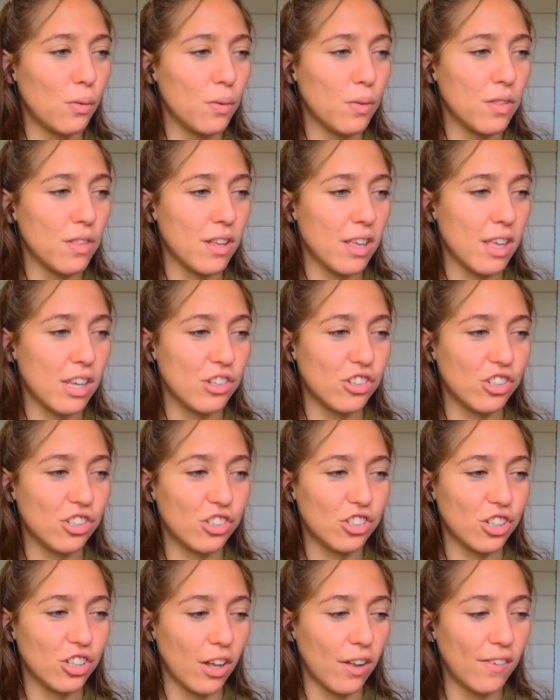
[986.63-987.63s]
the kitchen
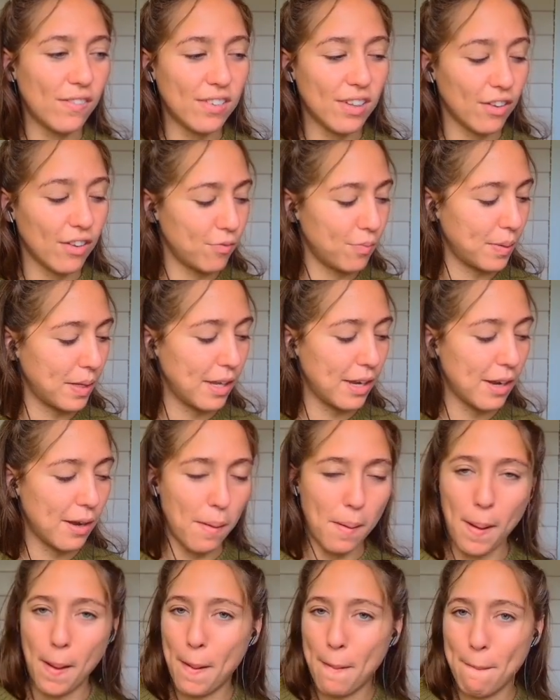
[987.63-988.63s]
shelves have been
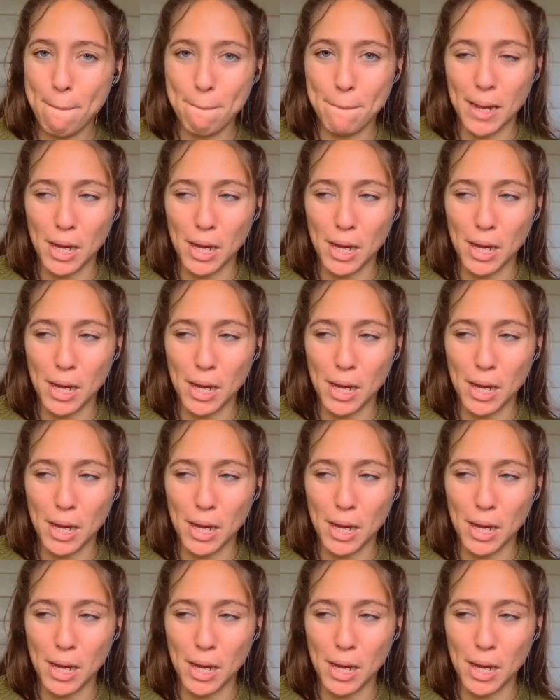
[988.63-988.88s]
my